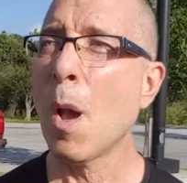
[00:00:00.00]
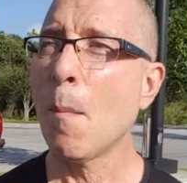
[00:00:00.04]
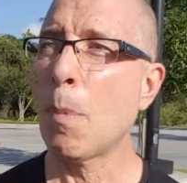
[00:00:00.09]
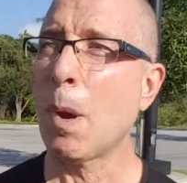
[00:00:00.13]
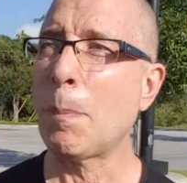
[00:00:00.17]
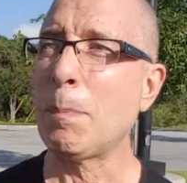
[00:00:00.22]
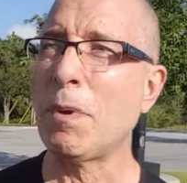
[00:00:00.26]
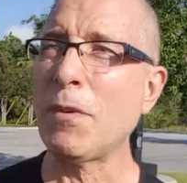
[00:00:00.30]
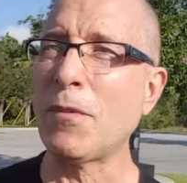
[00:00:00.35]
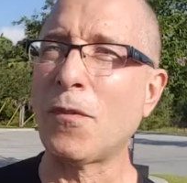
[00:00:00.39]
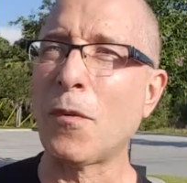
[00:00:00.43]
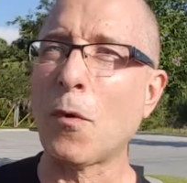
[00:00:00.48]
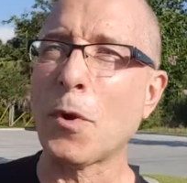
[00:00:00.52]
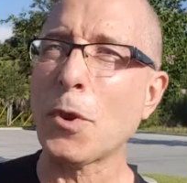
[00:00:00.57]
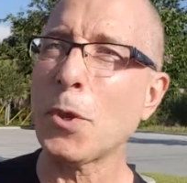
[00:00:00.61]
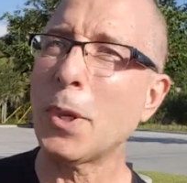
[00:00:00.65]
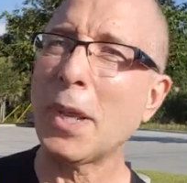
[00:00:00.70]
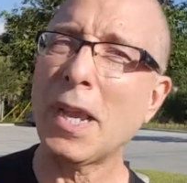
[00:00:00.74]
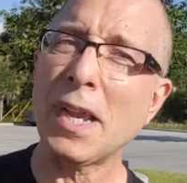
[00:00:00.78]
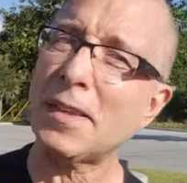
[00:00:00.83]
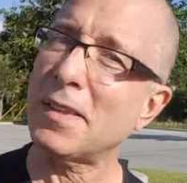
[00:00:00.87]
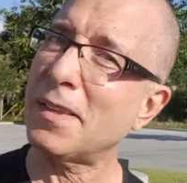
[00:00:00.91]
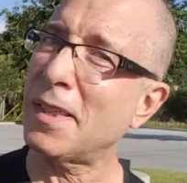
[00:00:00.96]
But before you
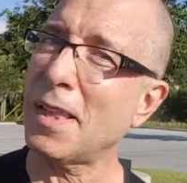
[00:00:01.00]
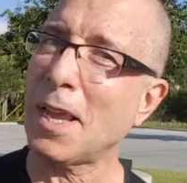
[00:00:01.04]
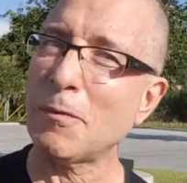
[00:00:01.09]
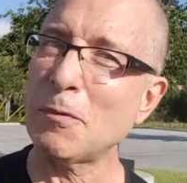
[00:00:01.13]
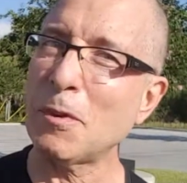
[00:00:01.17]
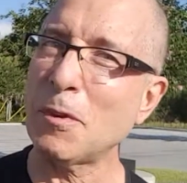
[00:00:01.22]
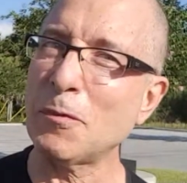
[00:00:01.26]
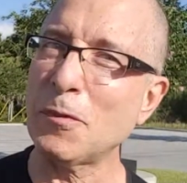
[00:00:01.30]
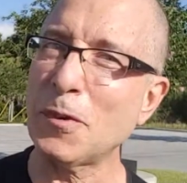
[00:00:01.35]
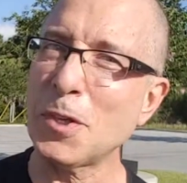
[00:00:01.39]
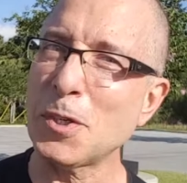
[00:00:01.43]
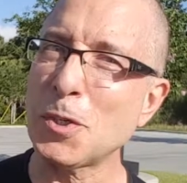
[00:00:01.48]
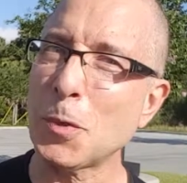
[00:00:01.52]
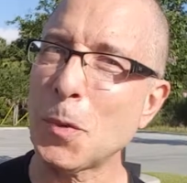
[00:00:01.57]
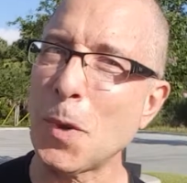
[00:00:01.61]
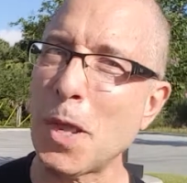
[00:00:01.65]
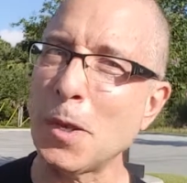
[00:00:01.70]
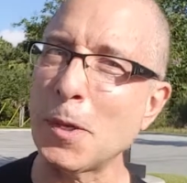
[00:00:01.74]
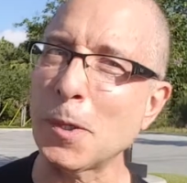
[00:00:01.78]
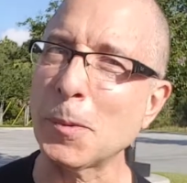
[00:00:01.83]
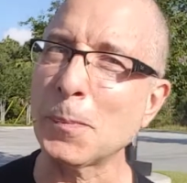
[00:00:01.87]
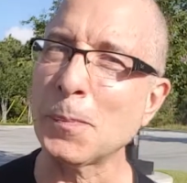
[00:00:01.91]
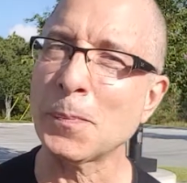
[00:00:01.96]
get to that
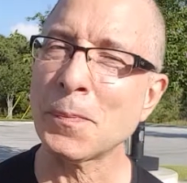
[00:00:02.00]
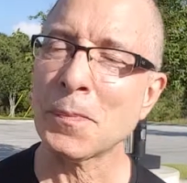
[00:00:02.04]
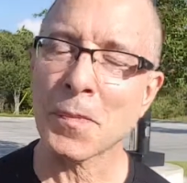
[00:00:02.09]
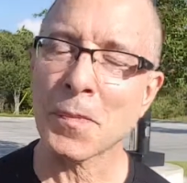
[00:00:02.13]
refrigerator,